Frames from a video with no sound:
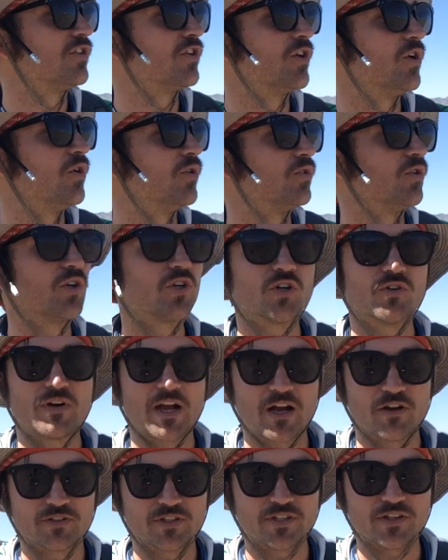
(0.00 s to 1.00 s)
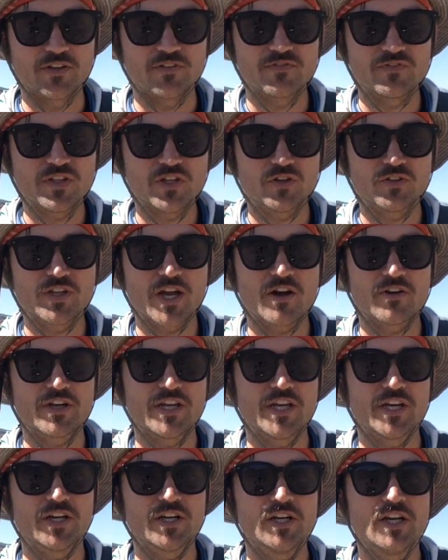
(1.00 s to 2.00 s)
to go look around in the field out
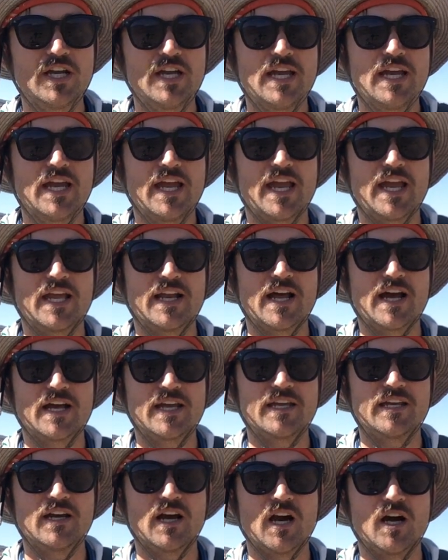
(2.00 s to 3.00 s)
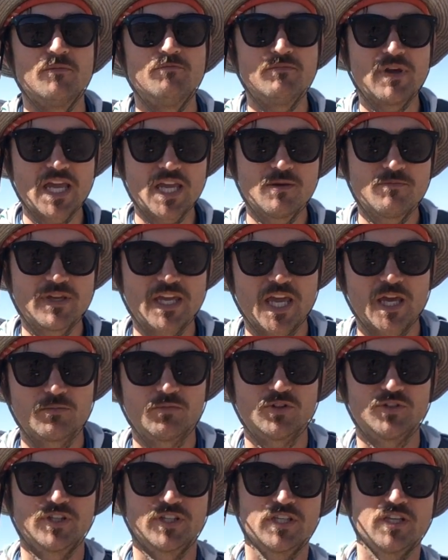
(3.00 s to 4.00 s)
here, and I may be
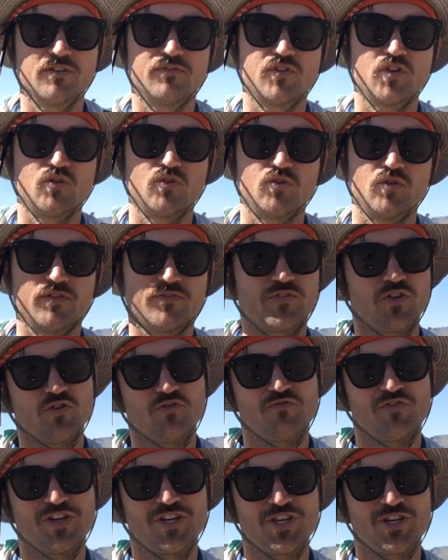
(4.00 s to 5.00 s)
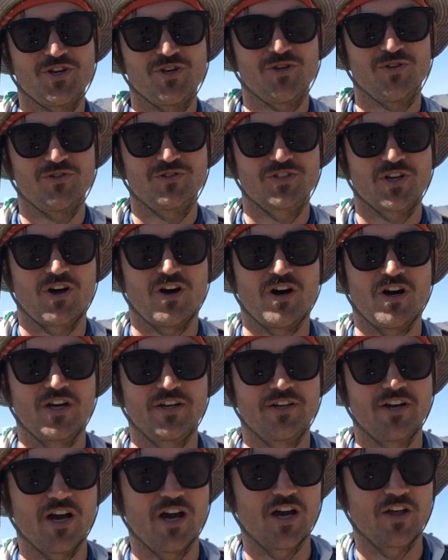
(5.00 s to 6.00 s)
able to give you a few videos
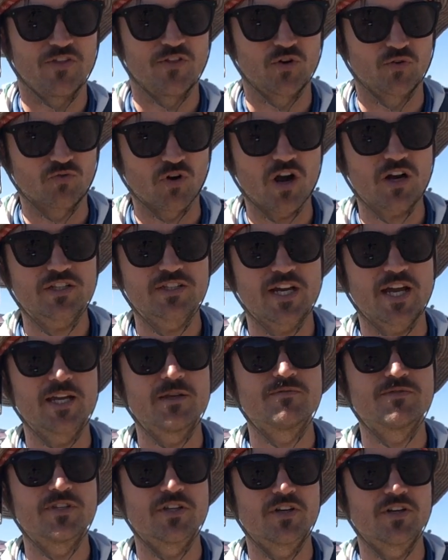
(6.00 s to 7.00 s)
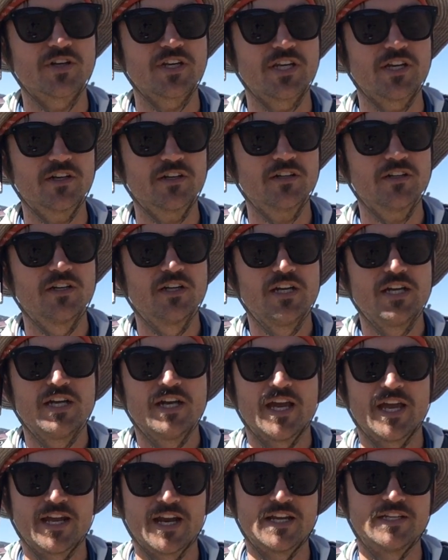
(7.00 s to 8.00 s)
on the rock types that are here
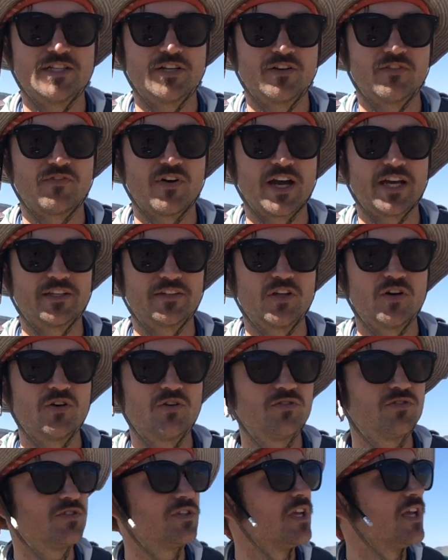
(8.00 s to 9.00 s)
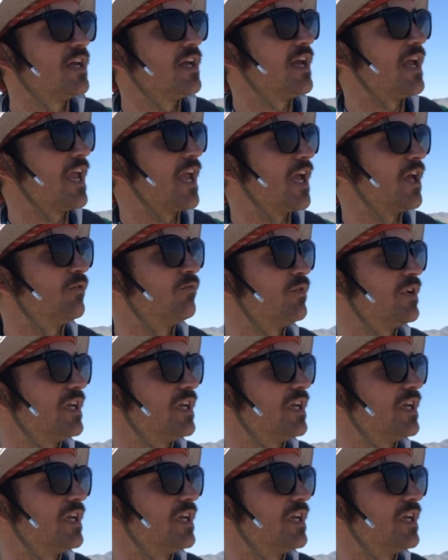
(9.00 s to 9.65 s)
and identifying those, and